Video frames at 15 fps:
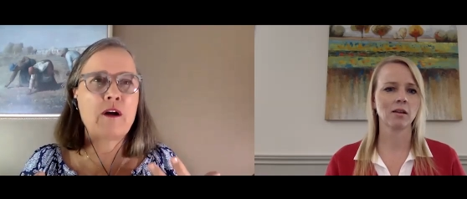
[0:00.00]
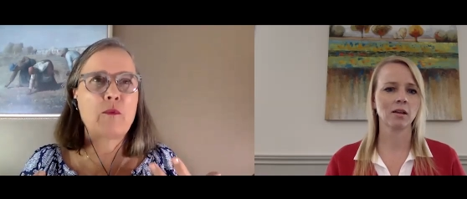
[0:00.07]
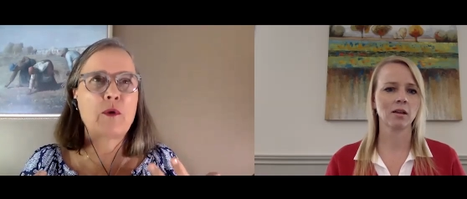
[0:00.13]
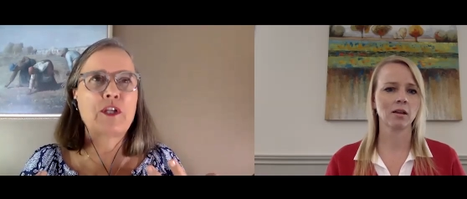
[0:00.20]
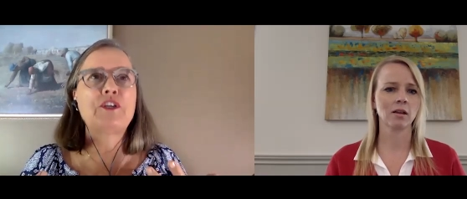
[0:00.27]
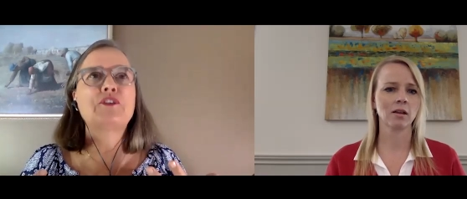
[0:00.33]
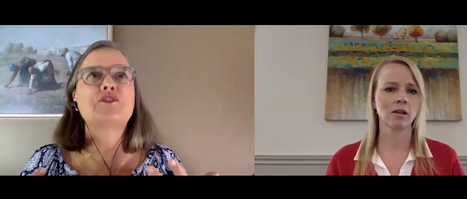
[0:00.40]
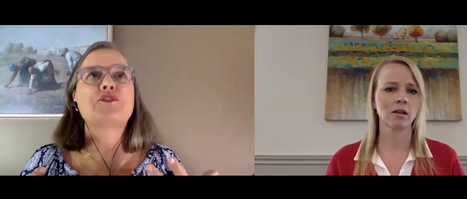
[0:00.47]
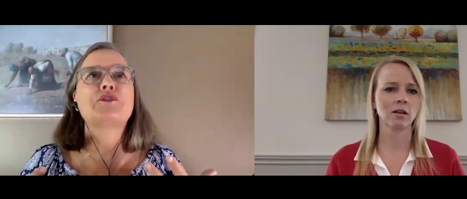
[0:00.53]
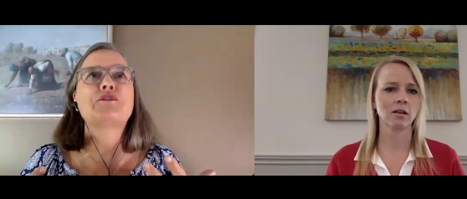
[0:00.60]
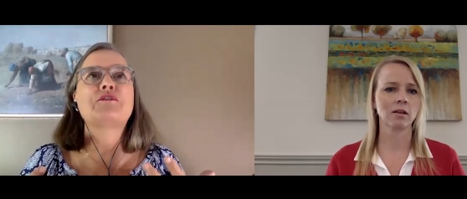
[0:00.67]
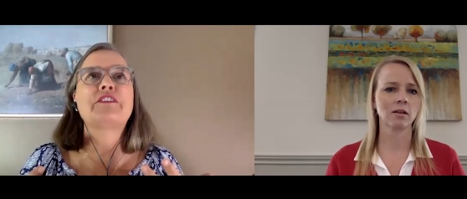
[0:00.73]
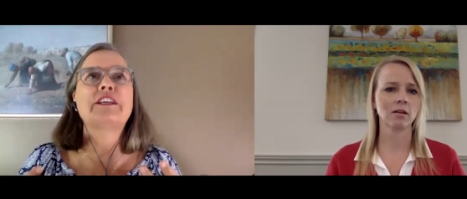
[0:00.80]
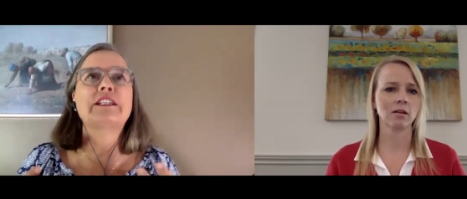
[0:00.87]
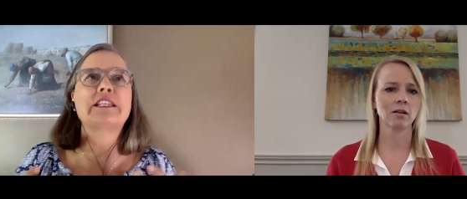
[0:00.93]
Speaker 1: What are your true
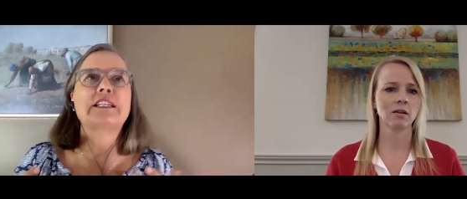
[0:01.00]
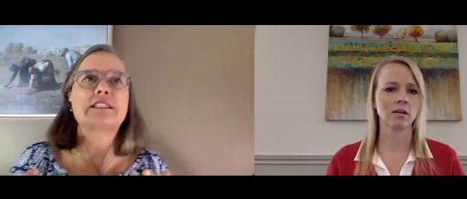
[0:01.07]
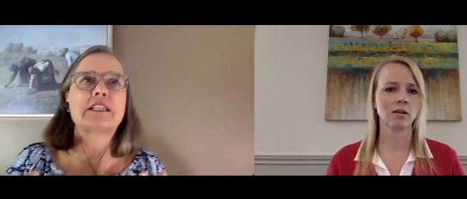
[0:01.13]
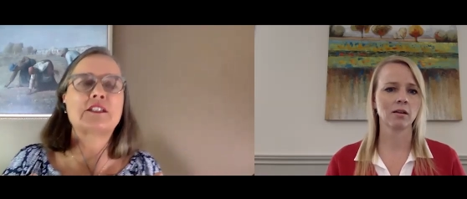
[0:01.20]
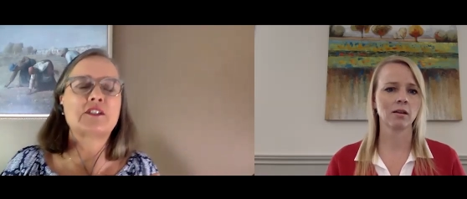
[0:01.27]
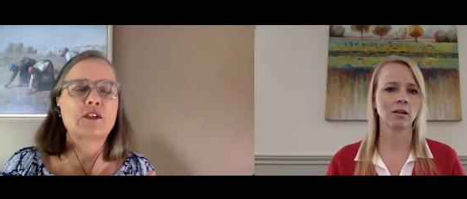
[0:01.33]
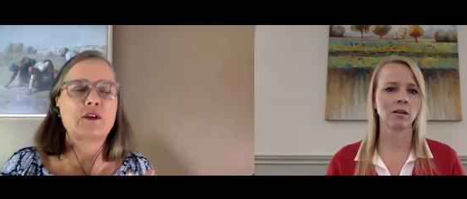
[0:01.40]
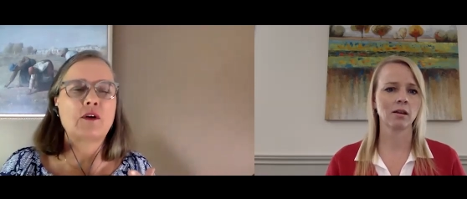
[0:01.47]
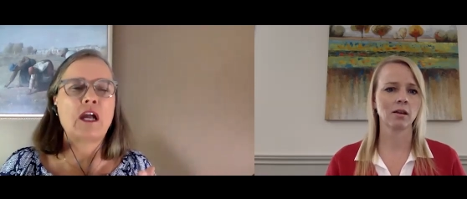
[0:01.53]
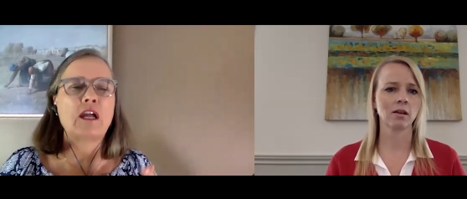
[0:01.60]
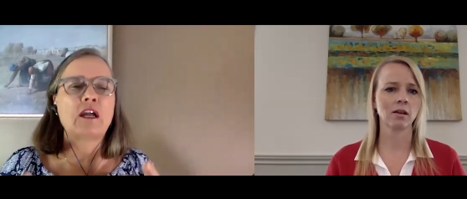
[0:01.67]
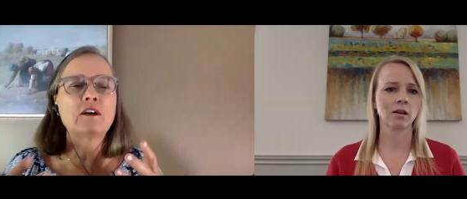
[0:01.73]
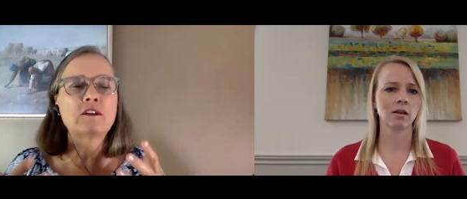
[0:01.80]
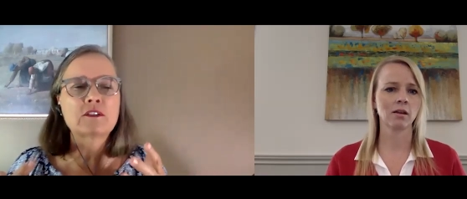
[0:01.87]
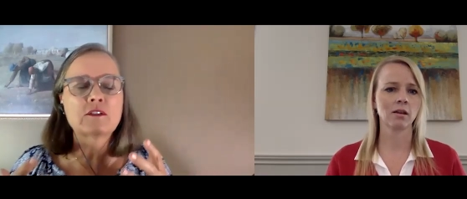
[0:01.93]
feelings? And so I
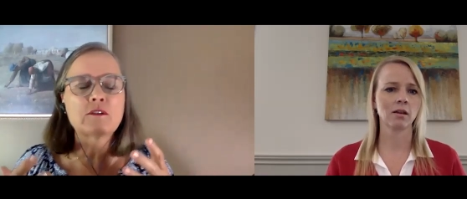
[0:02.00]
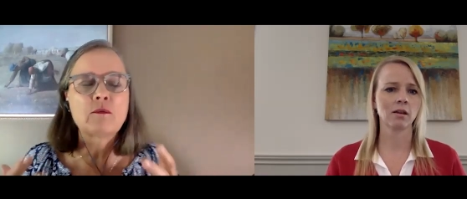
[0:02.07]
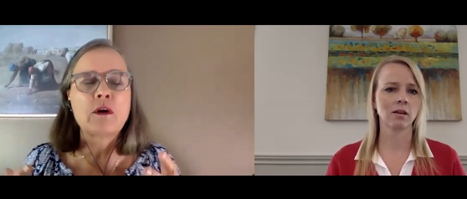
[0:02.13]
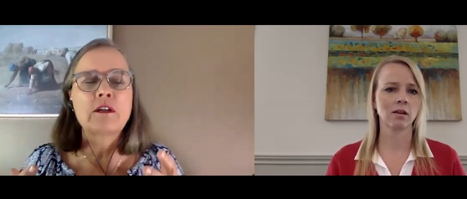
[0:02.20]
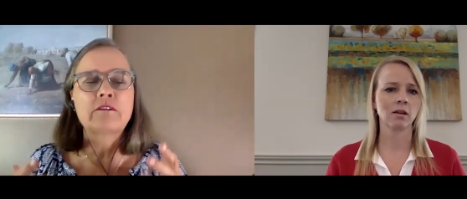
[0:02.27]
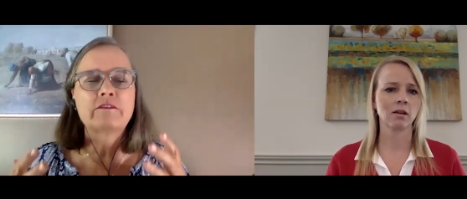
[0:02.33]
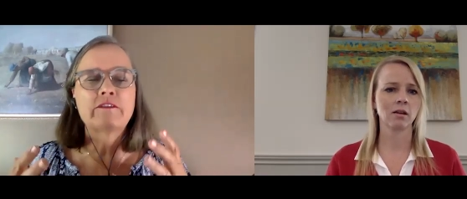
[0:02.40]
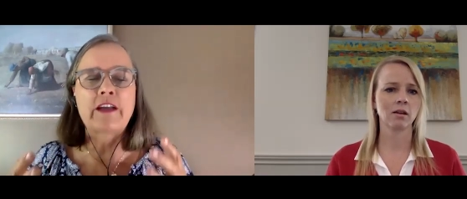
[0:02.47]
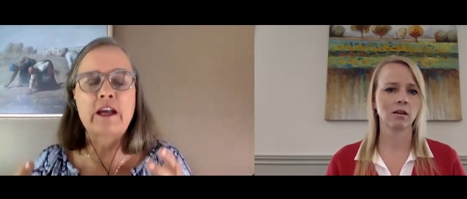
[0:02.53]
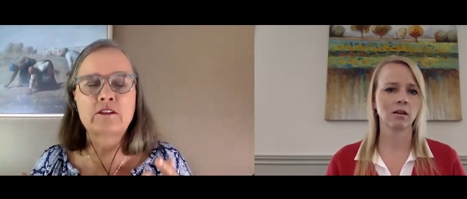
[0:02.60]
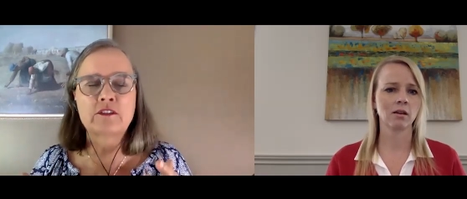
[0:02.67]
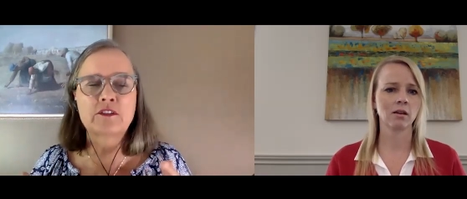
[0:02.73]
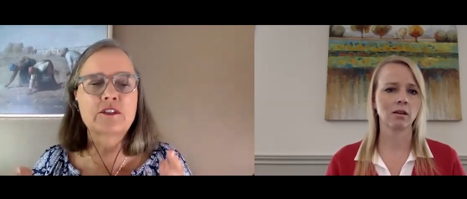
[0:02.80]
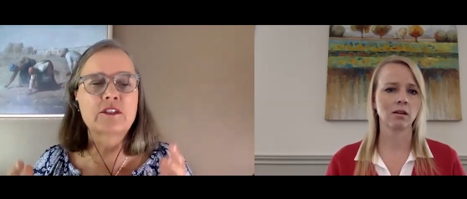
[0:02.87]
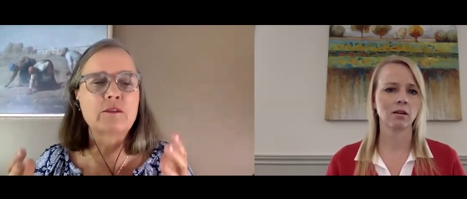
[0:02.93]
also want
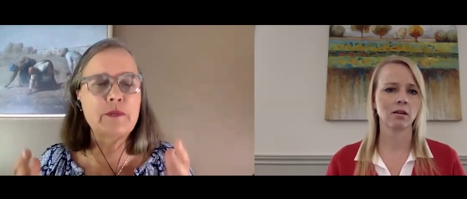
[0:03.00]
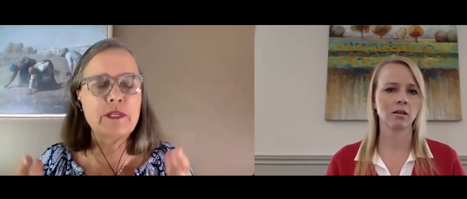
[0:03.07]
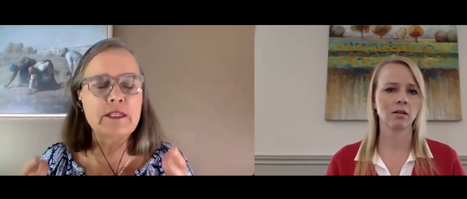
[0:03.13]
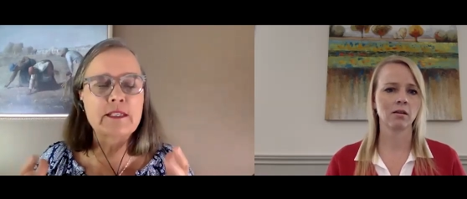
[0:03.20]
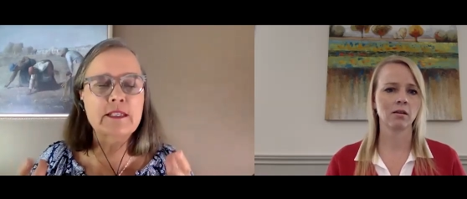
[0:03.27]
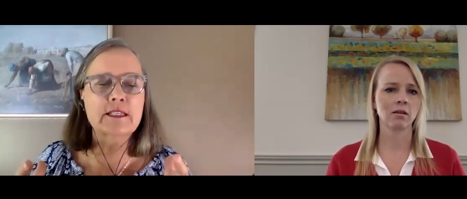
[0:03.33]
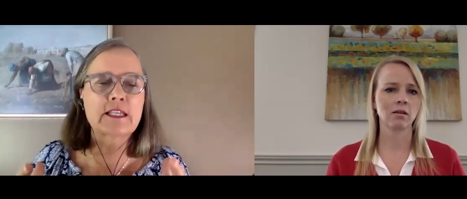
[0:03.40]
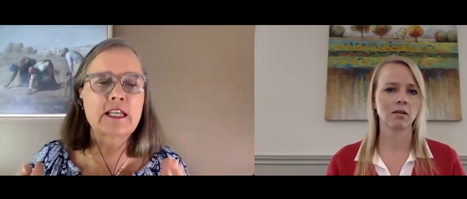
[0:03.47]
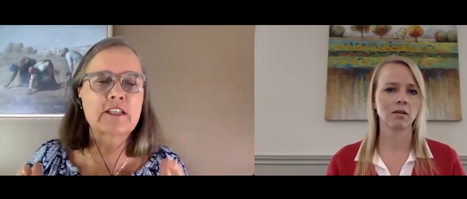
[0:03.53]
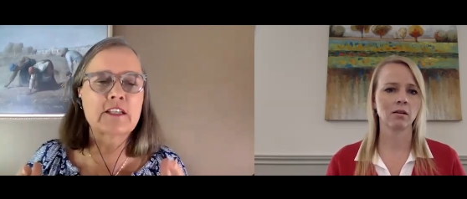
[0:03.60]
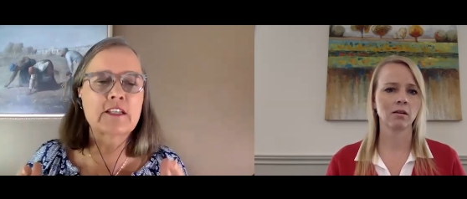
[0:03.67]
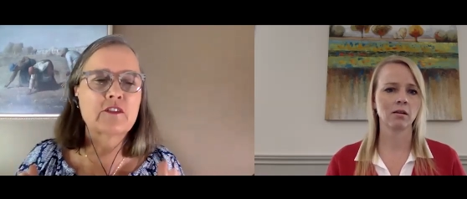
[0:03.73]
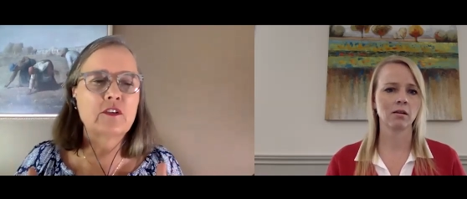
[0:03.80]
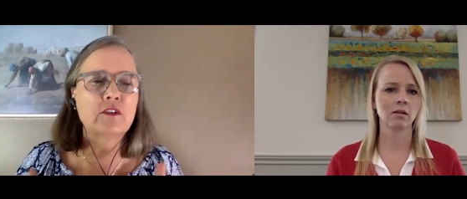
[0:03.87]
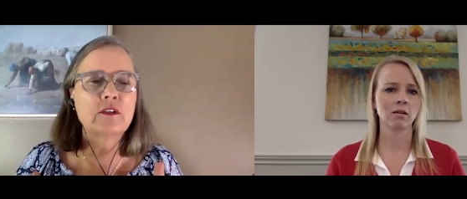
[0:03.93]
founders to be
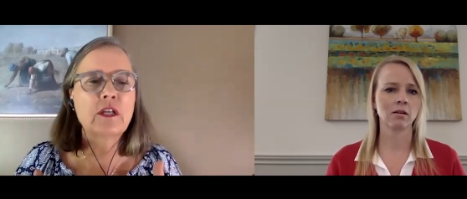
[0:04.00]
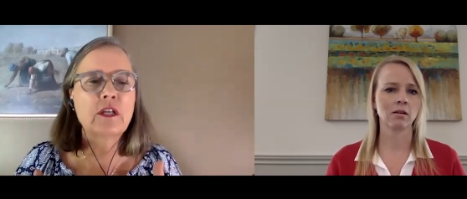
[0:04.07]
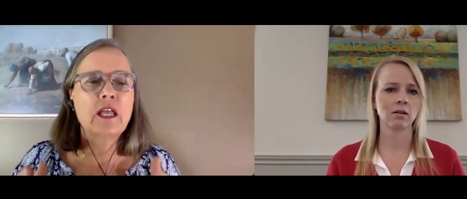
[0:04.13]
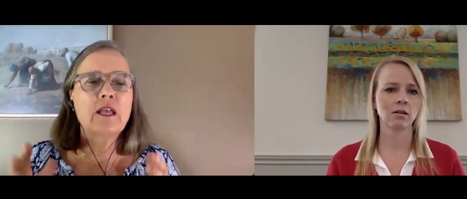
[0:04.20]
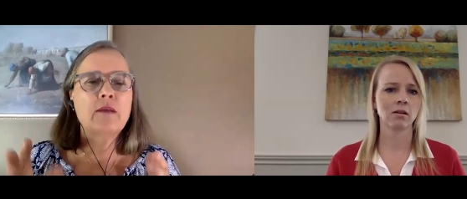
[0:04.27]
successful